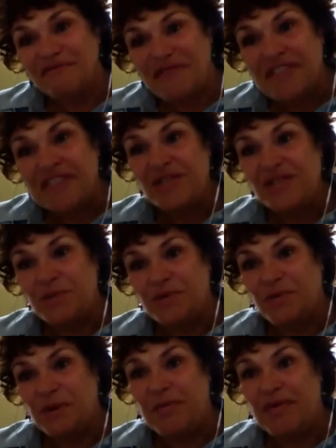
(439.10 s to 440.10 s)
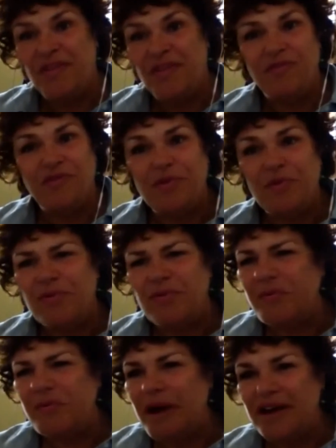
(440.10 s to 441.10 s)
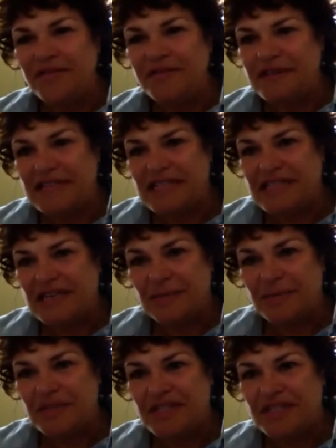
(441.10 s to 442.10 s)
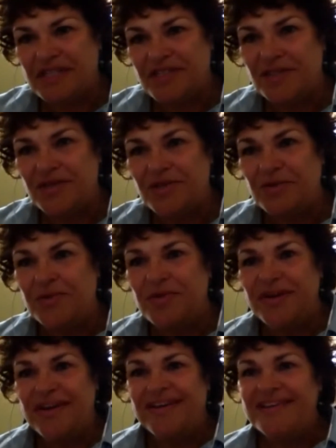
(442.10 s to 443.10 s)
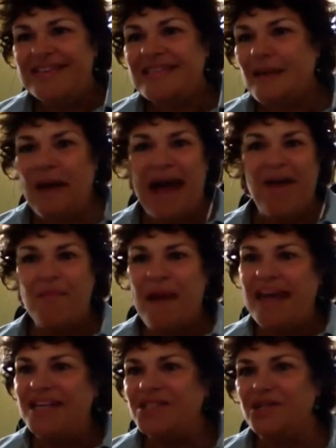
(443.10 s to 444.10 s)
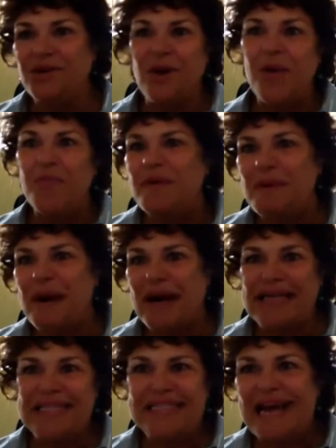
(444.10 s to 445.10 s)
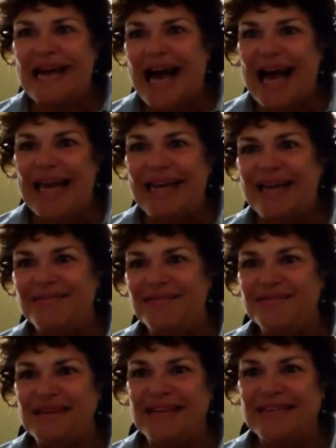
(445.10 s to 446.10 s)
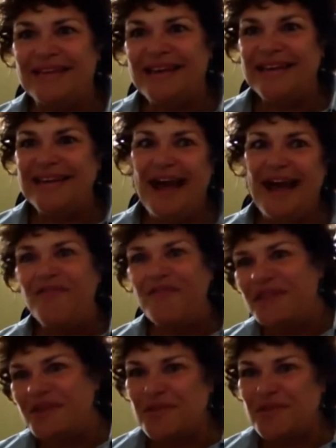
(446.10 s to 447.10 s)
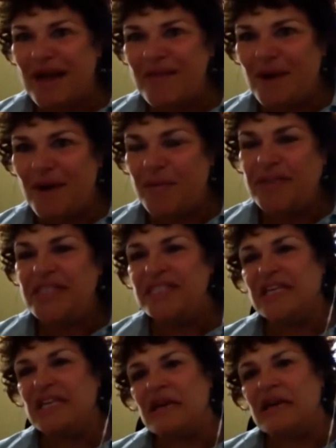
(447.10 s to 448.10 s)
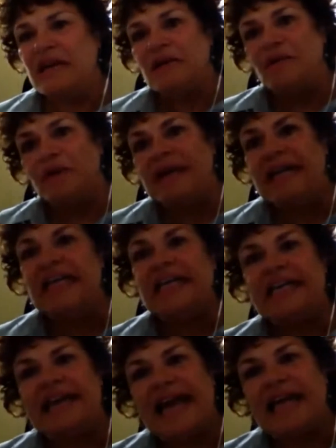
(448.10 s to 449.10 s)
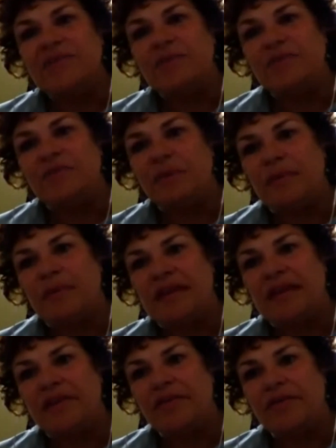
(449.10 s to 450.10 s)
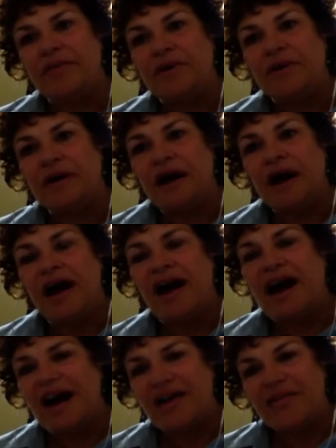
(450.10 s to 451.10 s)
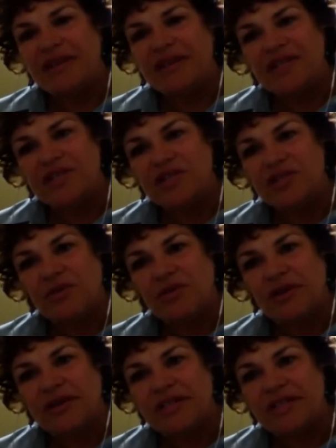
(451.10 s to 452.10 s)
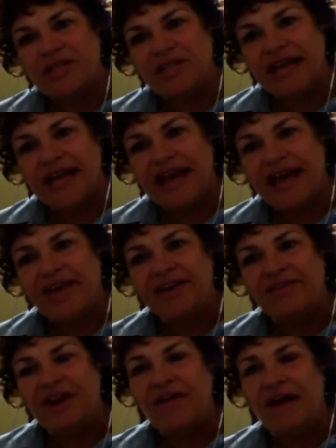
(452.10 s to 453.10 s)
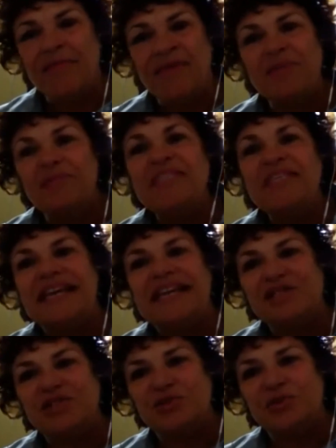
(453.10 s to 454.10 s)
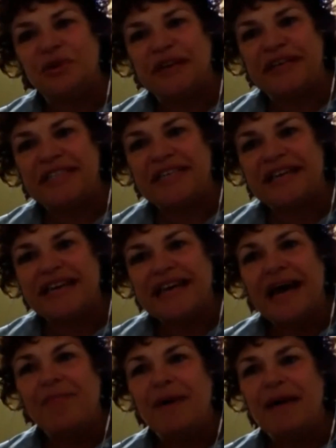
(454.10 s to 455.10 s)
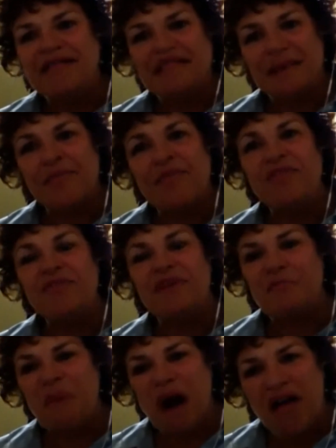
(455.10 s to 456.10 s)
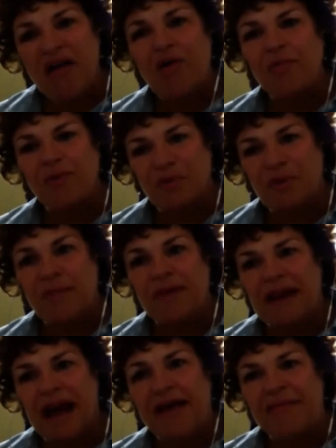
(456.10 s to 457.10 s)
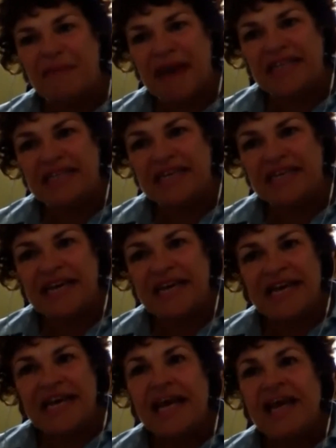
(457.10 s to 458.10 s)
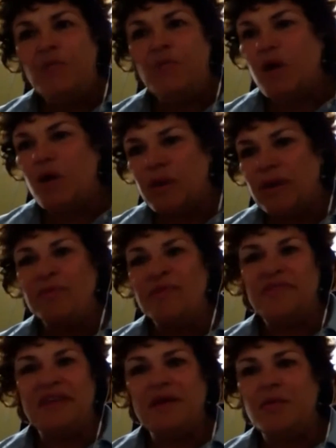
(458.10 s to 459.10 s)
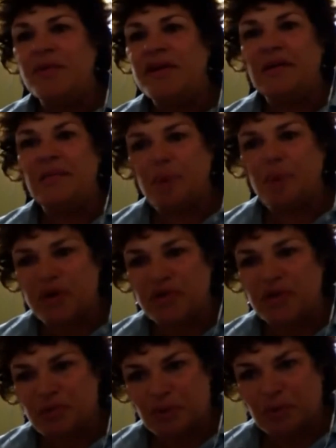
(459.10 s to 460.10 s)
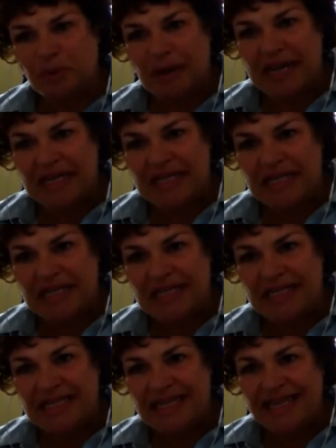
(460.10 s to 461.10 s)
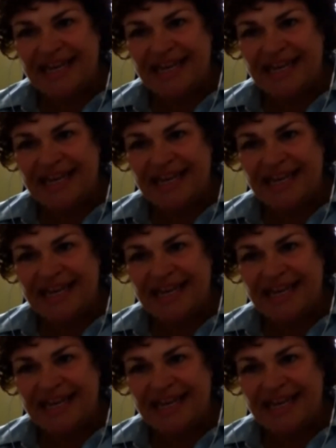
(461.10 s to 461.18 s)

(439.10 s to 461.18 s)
visit with women through wonderful interpreters who somehow manage to copy my style and laugh at the right moments and really connect with women who are hungry to talk and to share. And I'm going to be telling stories about some of the remarkable women I met in what we would think were impossible places.